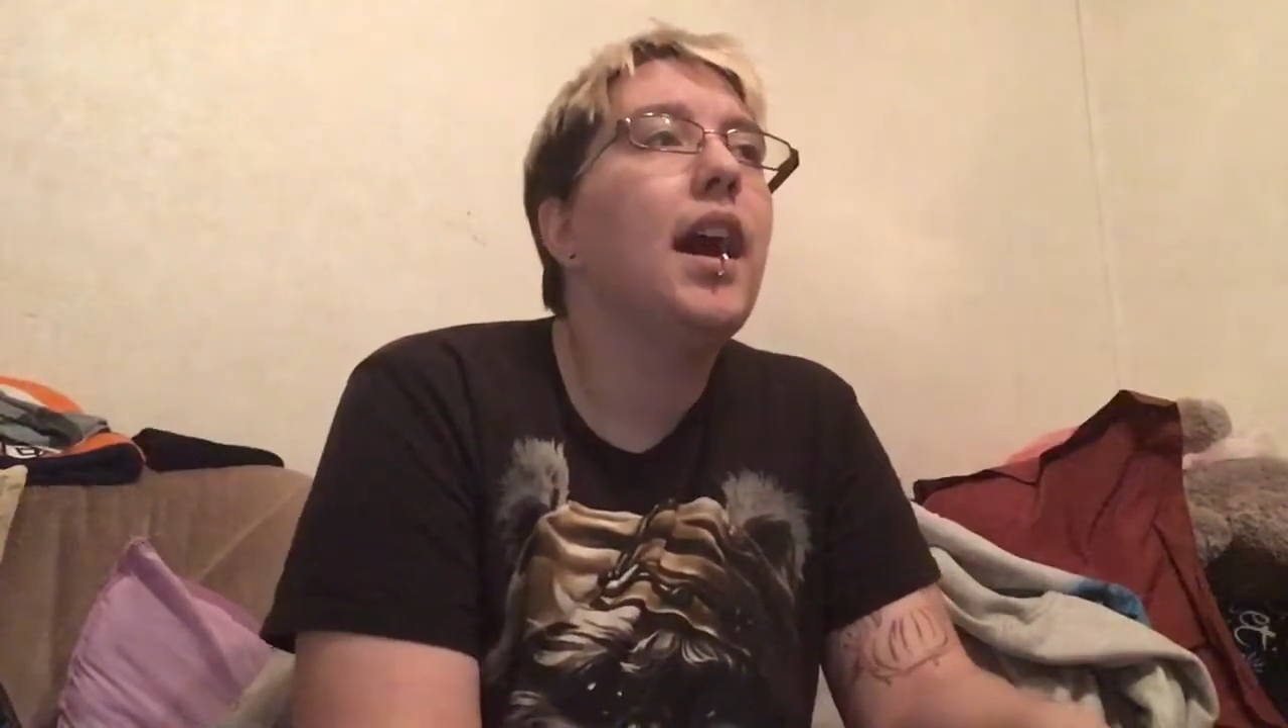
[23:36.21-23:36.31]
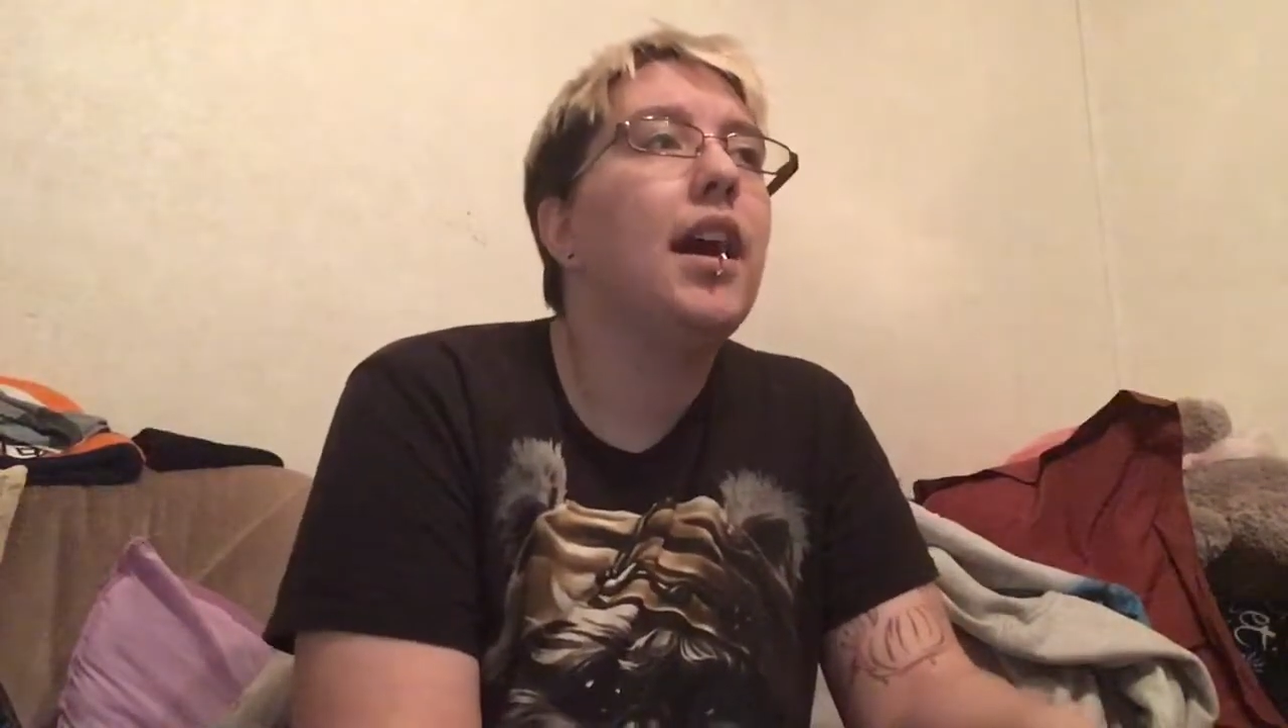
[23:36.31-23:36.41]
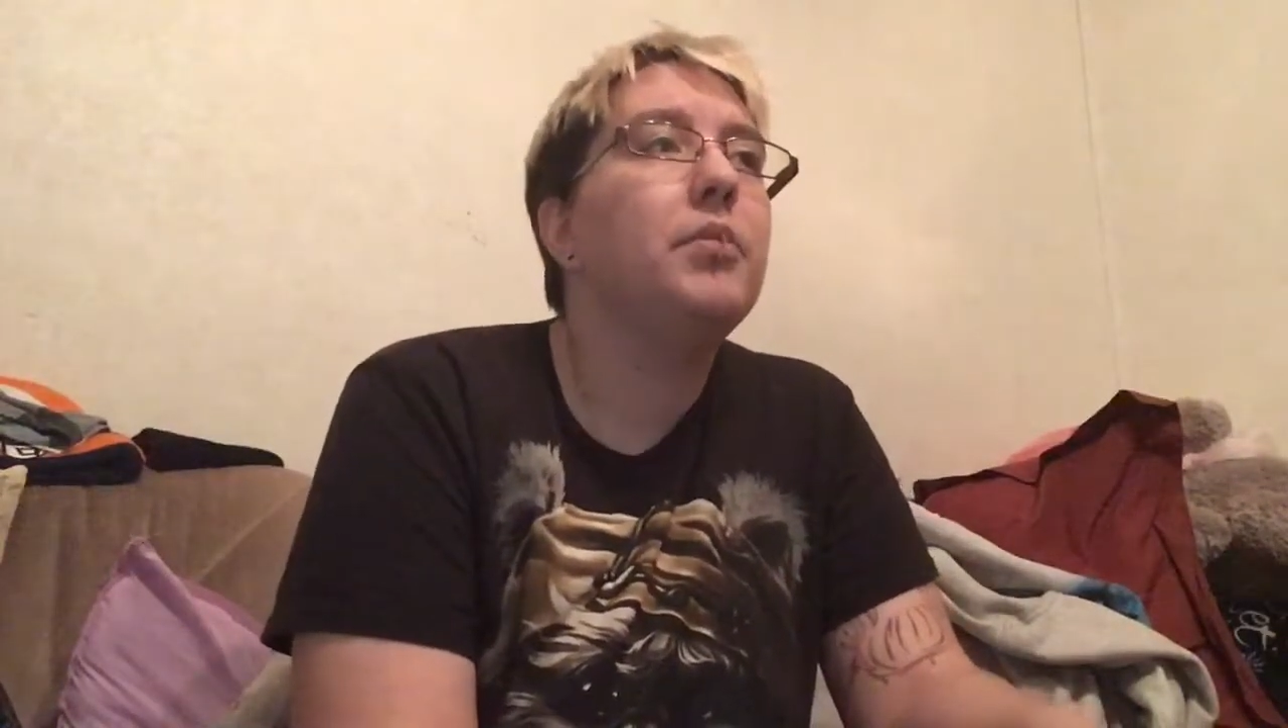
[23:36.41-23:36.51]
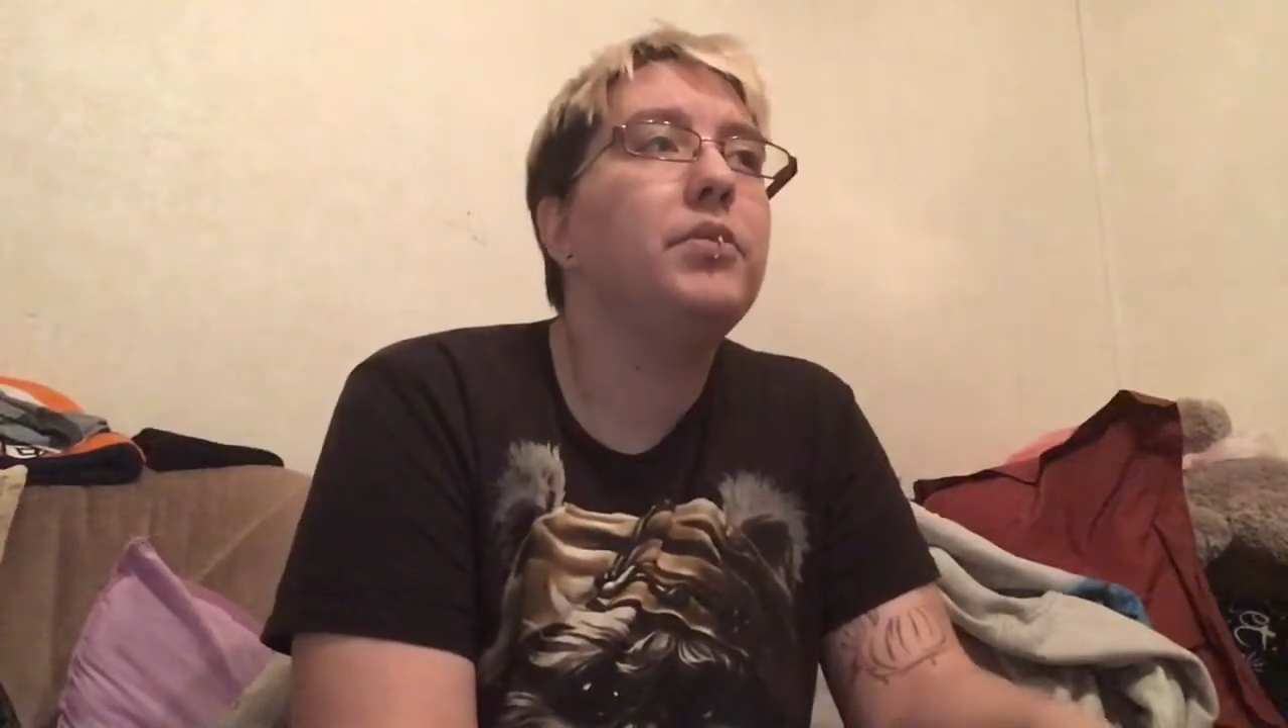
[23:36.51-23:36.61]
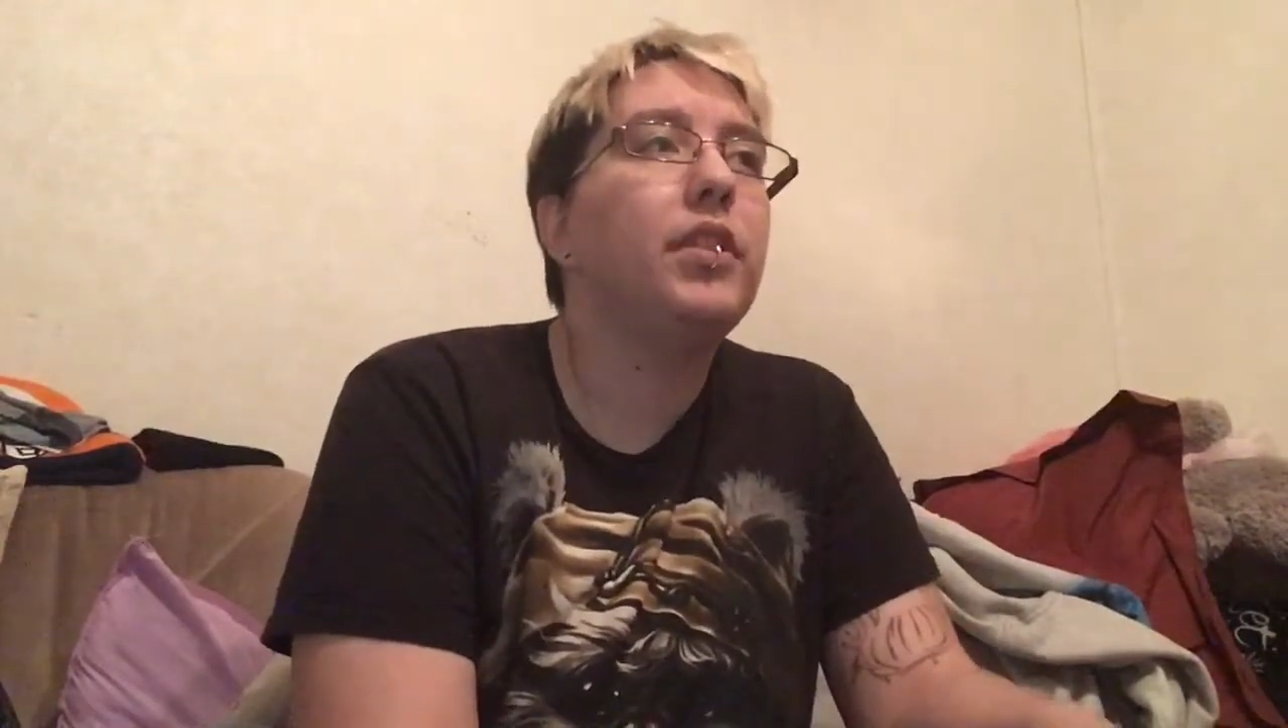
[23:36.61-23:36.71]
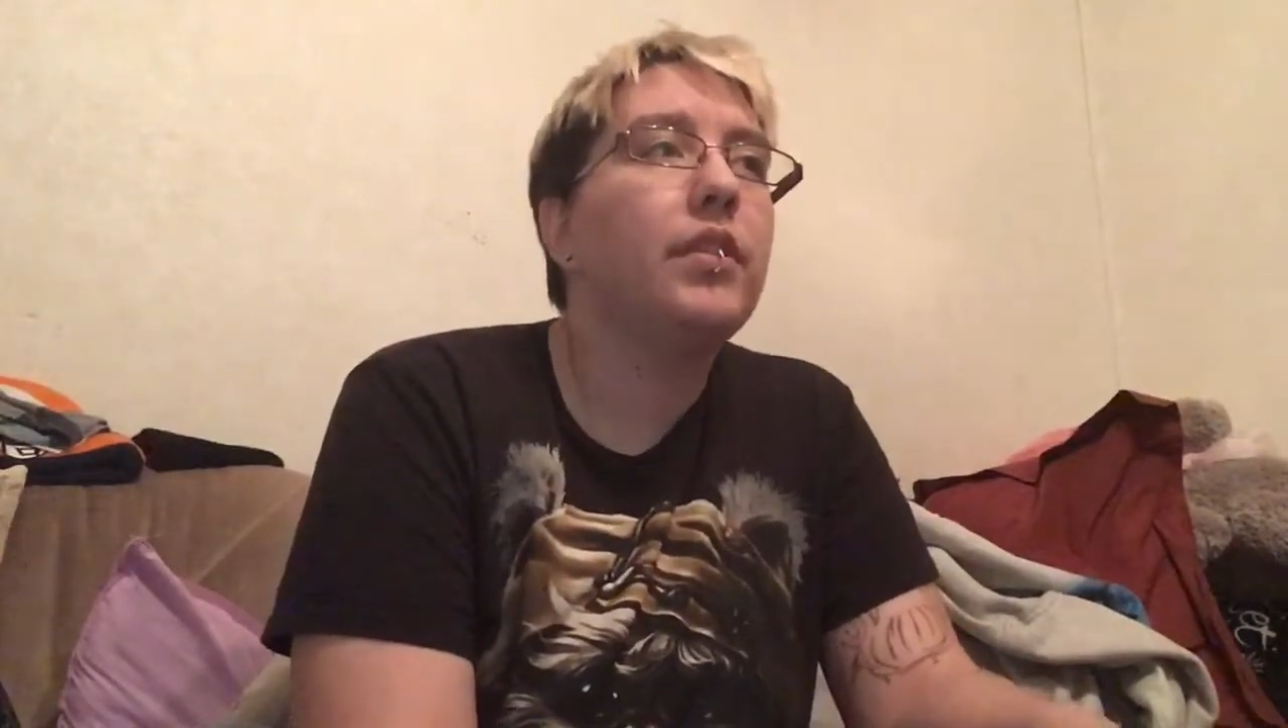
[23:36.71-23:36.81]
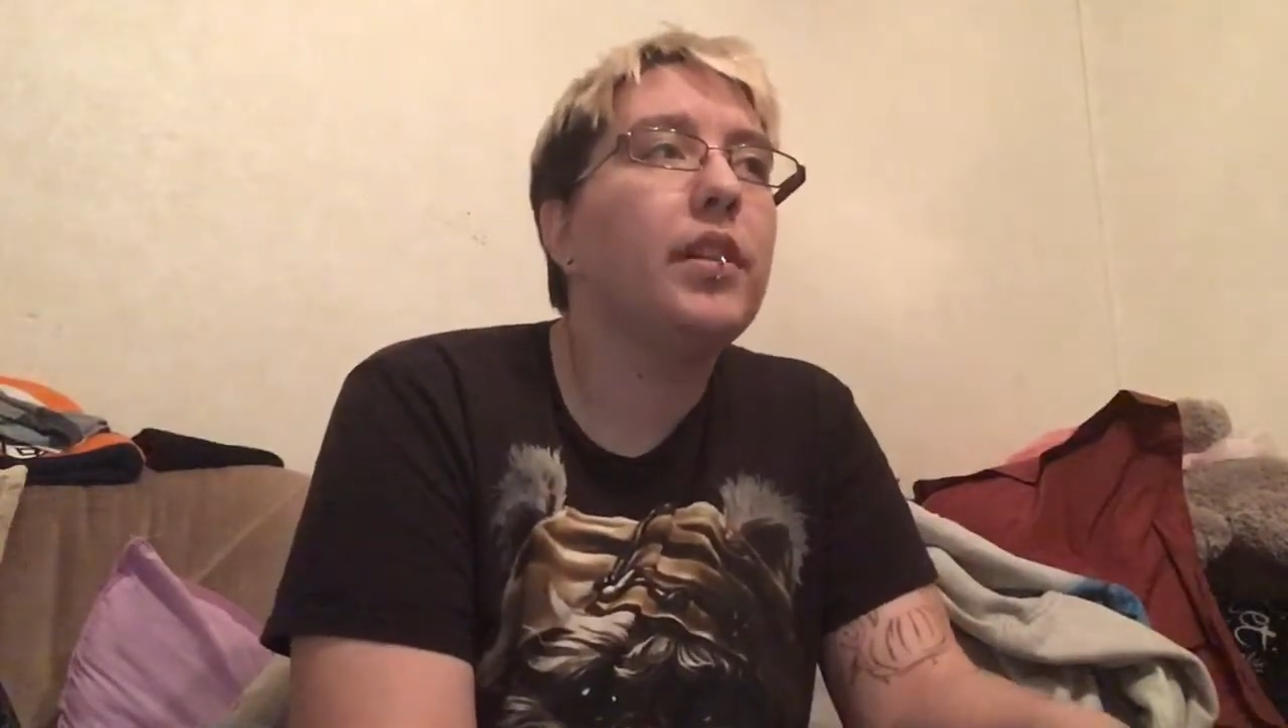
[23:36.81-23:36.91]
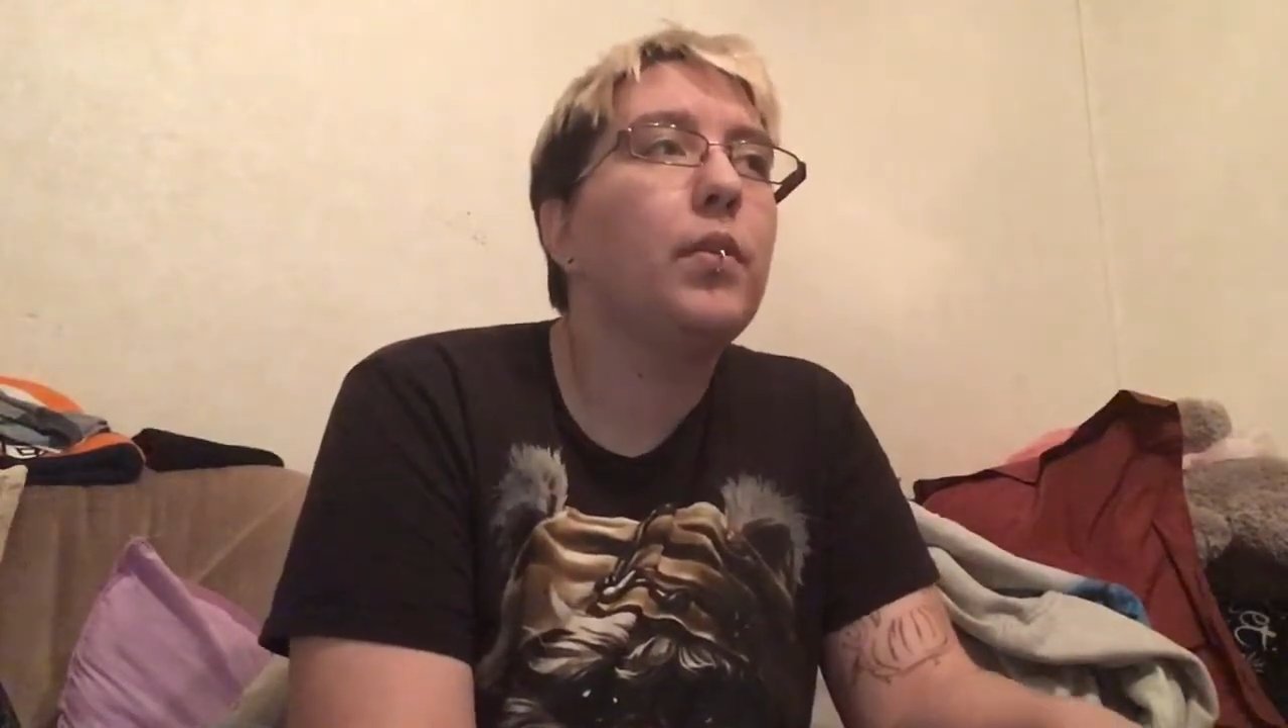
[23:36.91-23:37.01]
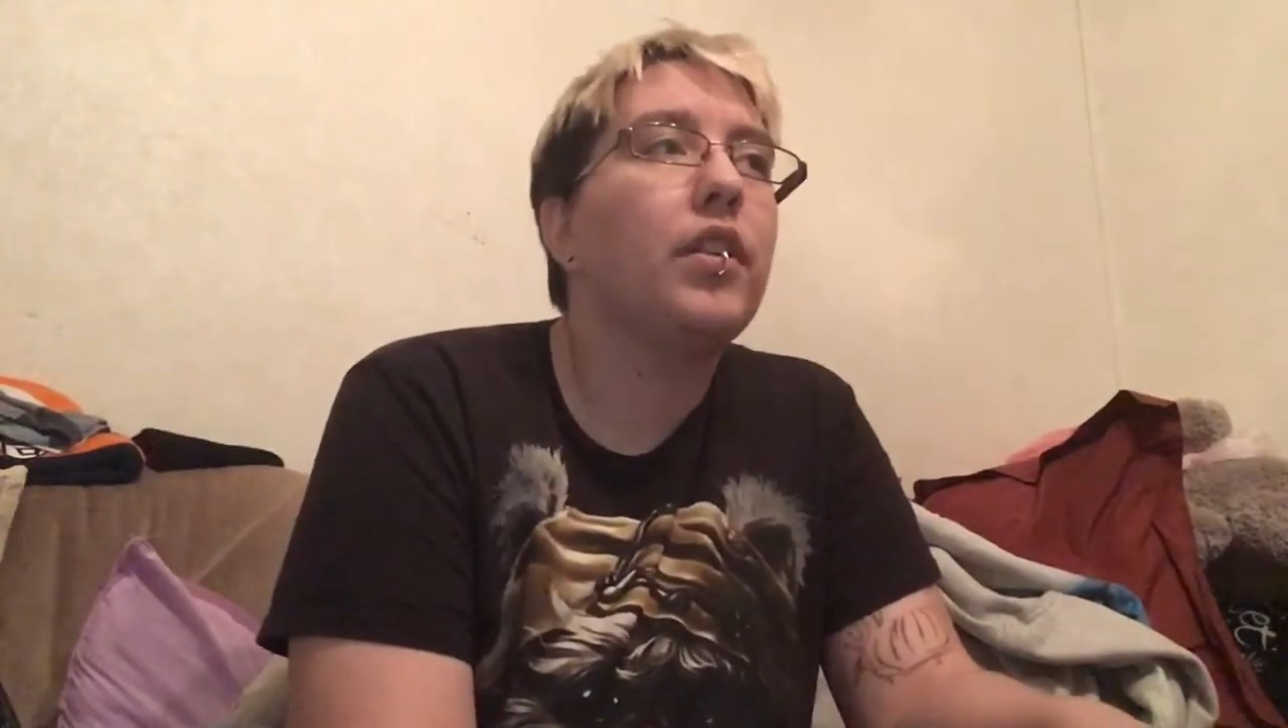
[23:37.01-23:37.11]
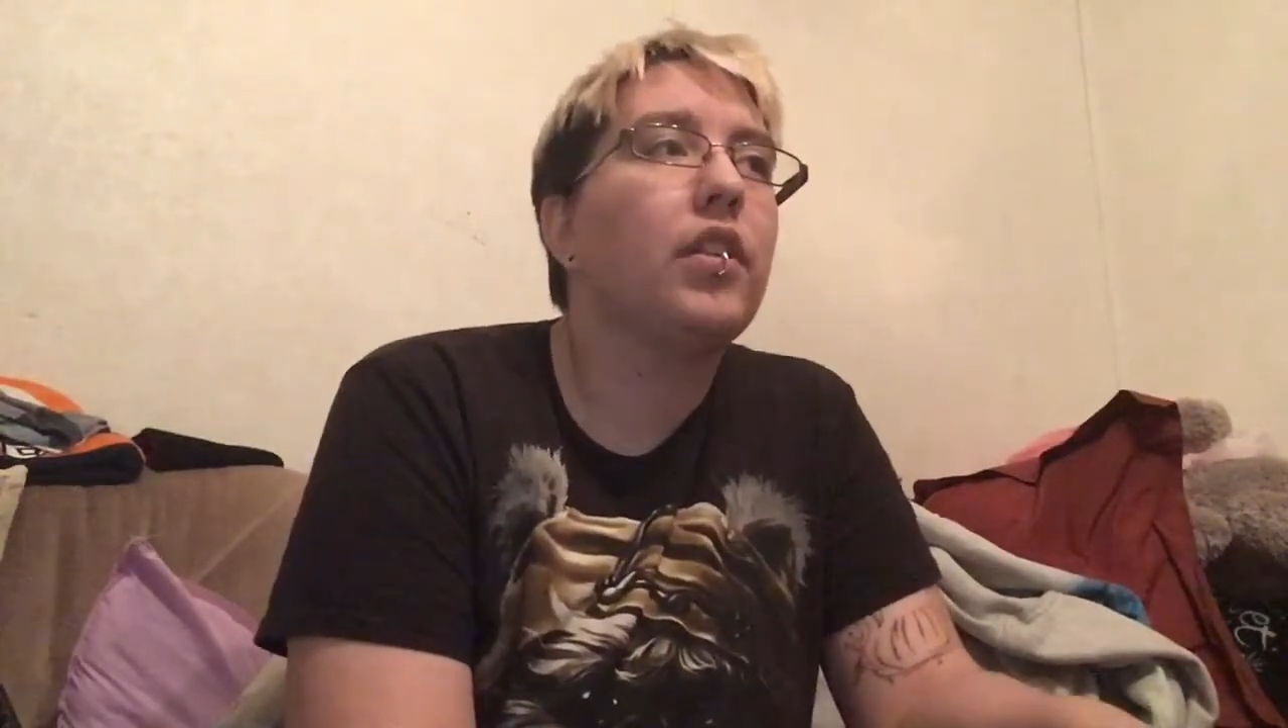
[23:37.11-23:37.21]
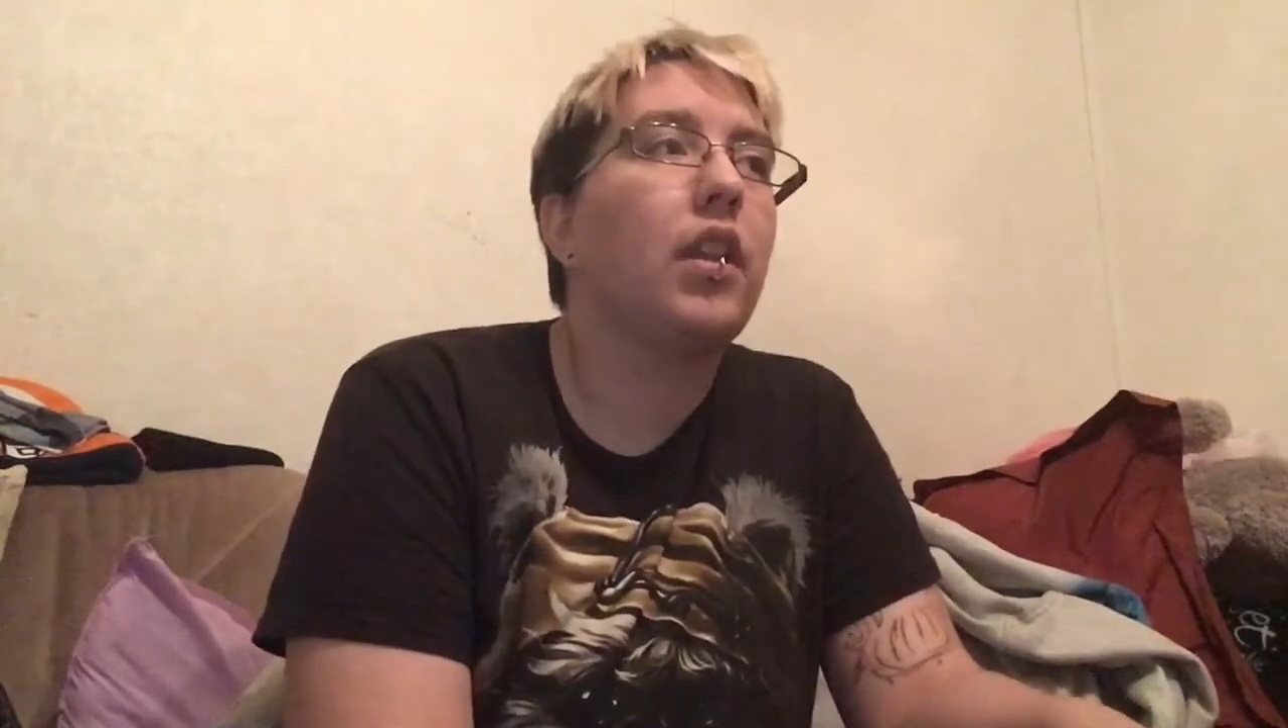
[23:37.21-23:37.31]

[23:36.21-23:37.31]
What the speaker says: I'm dealing with a